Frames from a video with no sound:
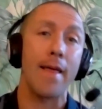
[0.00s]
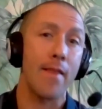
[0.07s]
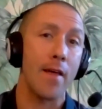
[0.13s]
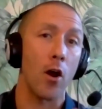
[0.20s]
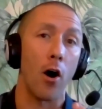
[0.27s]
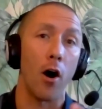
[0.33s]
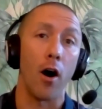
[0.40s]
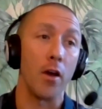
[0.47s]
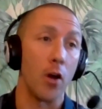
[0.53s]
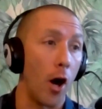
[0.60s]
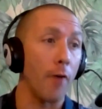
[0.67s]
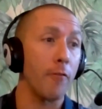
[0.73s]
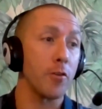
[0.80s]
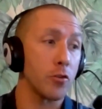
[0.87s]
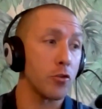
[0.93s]
and then
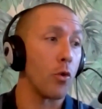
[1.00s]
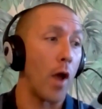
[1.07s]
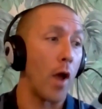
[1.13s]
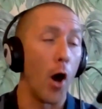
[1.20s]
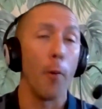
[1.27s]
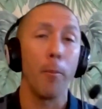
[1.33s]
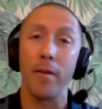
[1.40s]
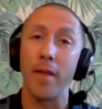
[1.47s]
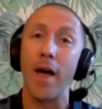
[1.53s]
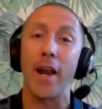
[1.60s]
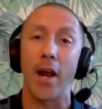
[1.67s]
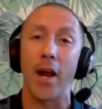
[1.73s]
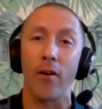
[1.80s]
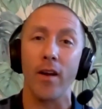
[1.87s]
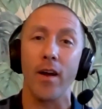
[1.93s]
offer to help in that
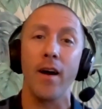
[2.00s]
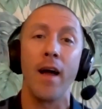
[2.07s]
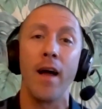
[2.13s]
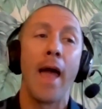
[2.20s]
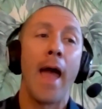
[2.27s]
area.